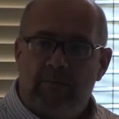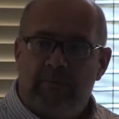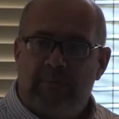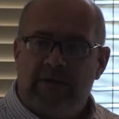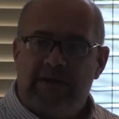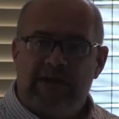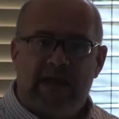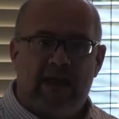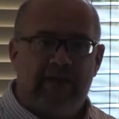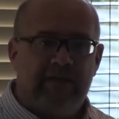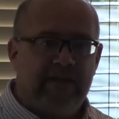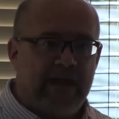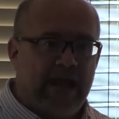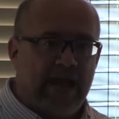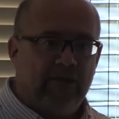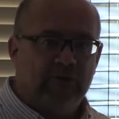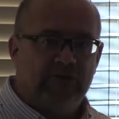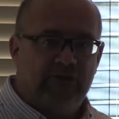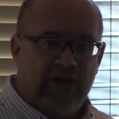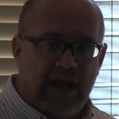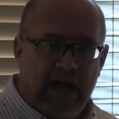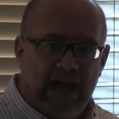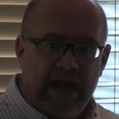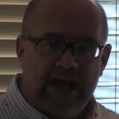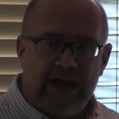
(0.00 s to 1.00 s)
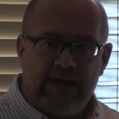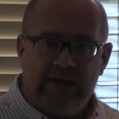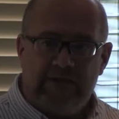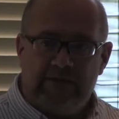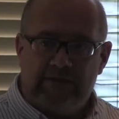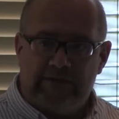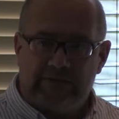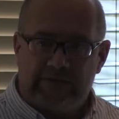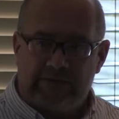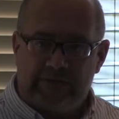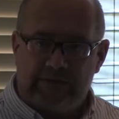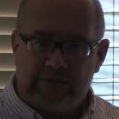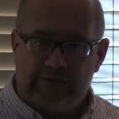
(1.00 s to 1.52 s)
But yet the
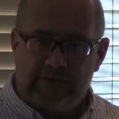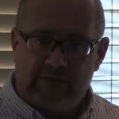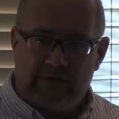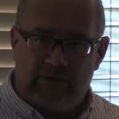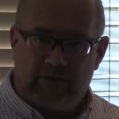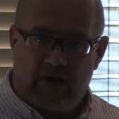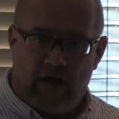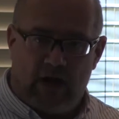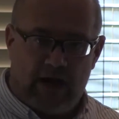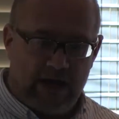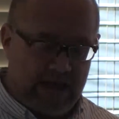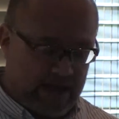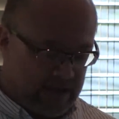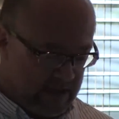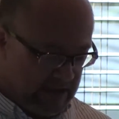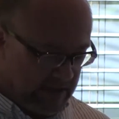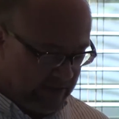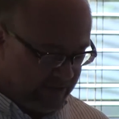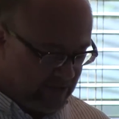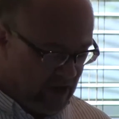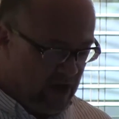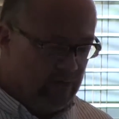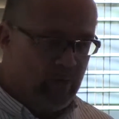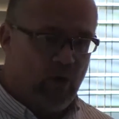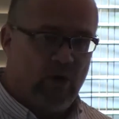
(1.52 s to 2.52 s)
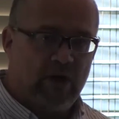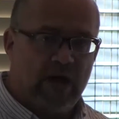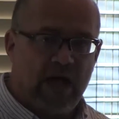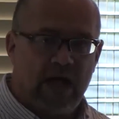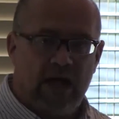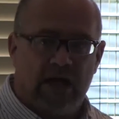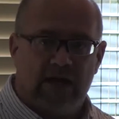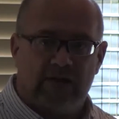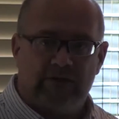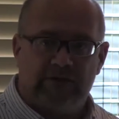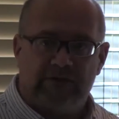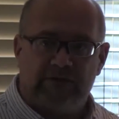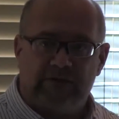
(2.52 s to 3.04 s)
LGA's cry is no more
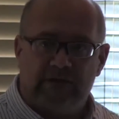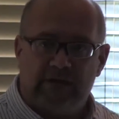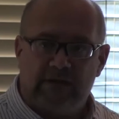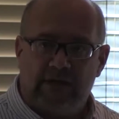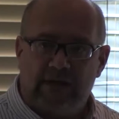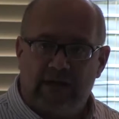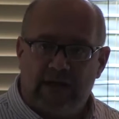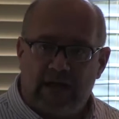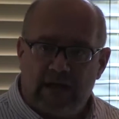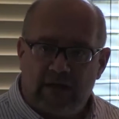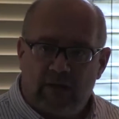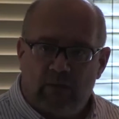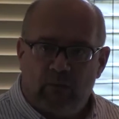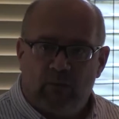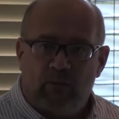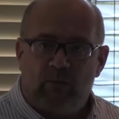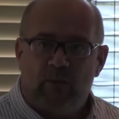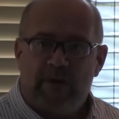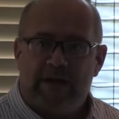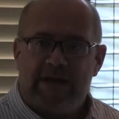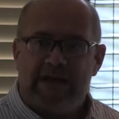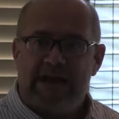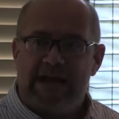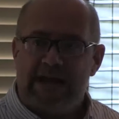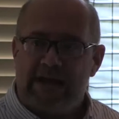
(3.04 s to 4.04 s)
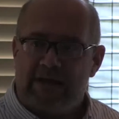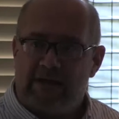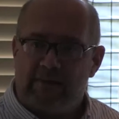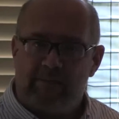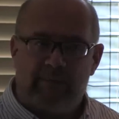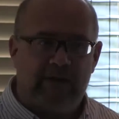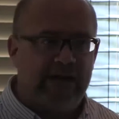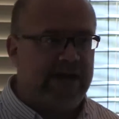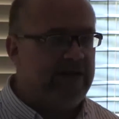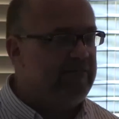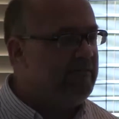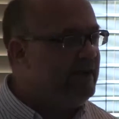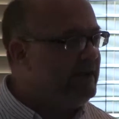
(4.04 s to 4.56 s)
cuts. We need
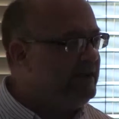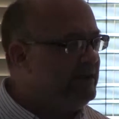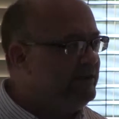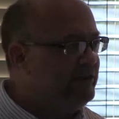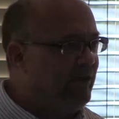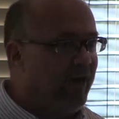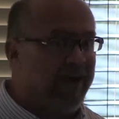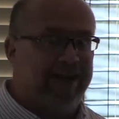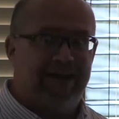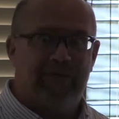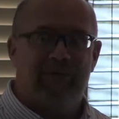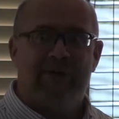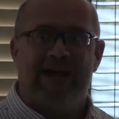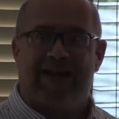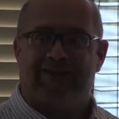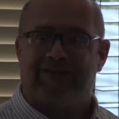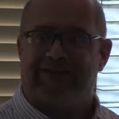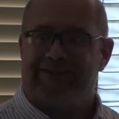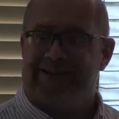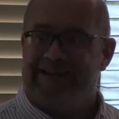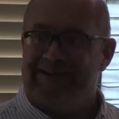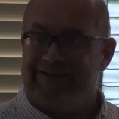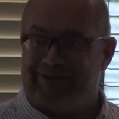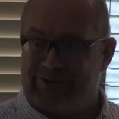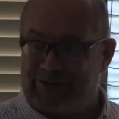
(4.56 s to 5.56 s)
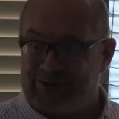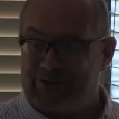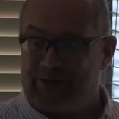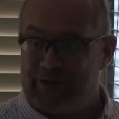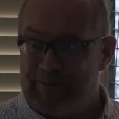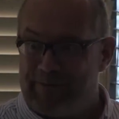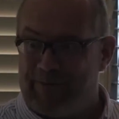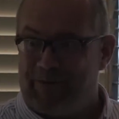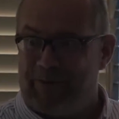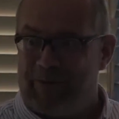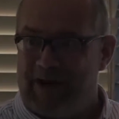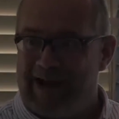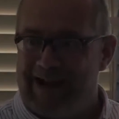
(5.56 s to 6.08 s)
complete redesign and we actually need to
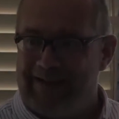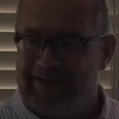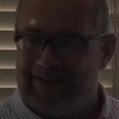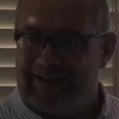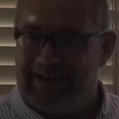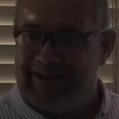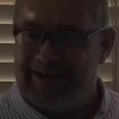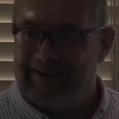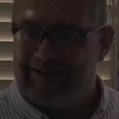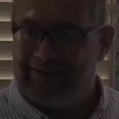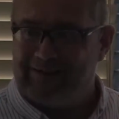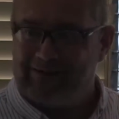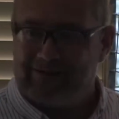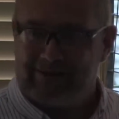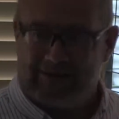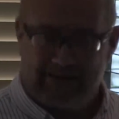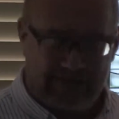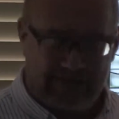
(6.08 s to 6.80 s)
strip away the layers.